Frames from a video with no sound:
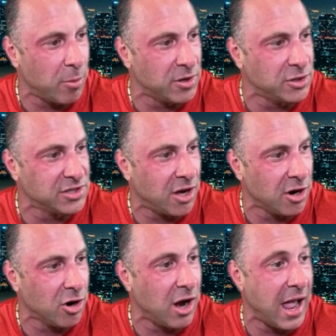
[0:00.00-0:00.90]
help reduce
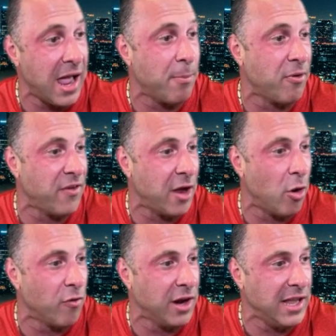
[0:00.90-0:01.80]
hunger and
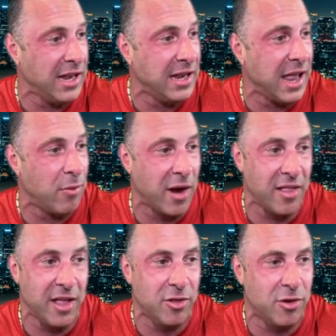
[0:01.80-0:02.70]
prevent overeating and
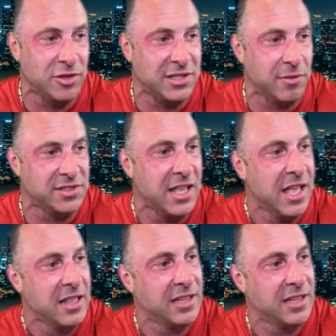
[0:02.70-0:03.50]
regulate glucose levels